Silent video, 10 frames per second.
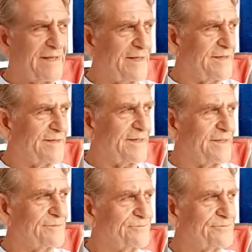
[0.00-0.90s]
And
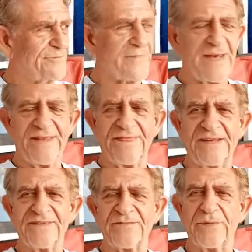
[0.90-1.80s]

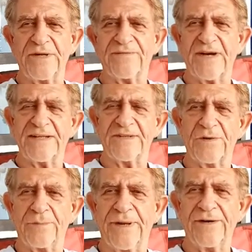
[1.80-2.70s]
things this week have gotten a
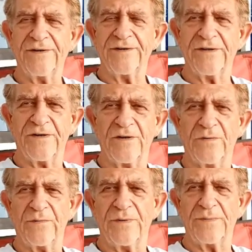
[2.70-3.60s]
little better. You
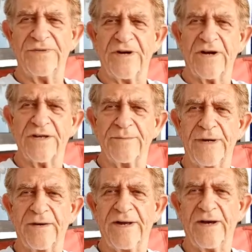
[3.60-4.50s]
know, we've been talking
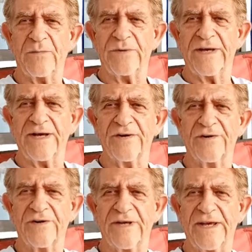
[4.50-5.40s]
about how we had a
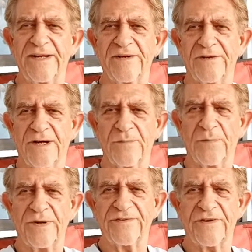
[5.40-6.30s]
hurricane here a
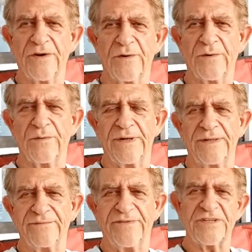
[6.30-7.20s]
couple weeks ago
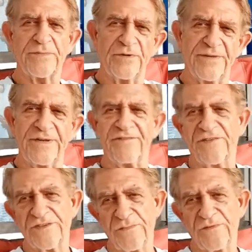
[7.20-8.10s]
and fish move in,
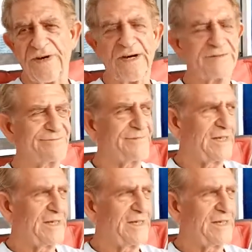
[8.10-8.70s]
fish move out.